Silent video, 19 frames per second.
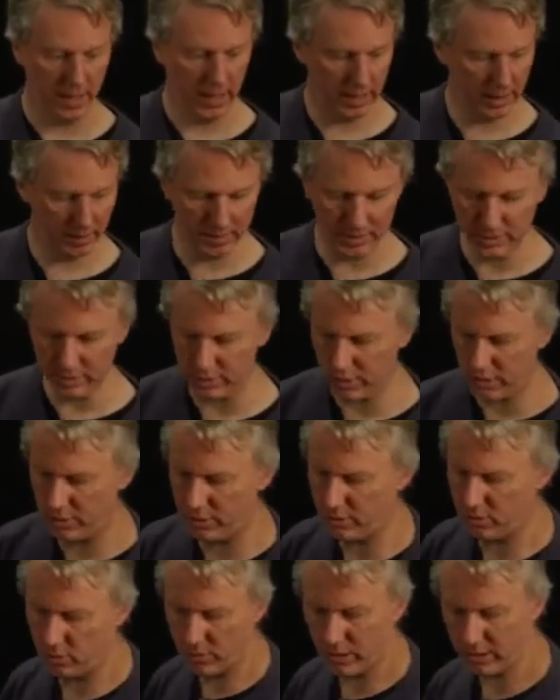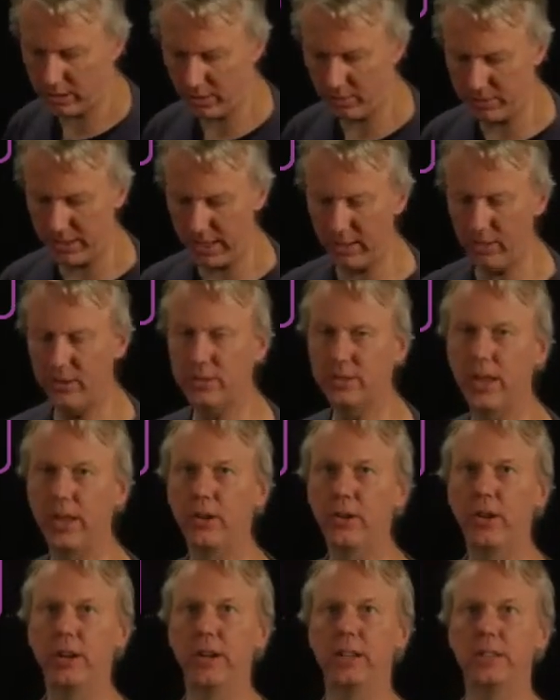And let me just show you quickly what that looks
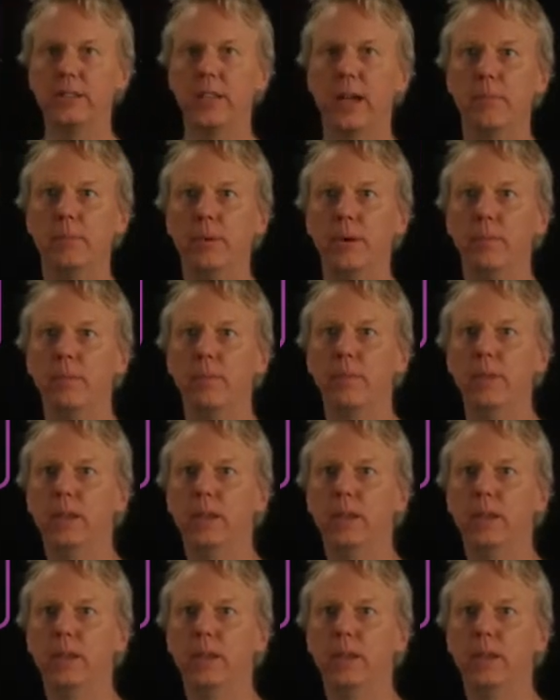like on an example.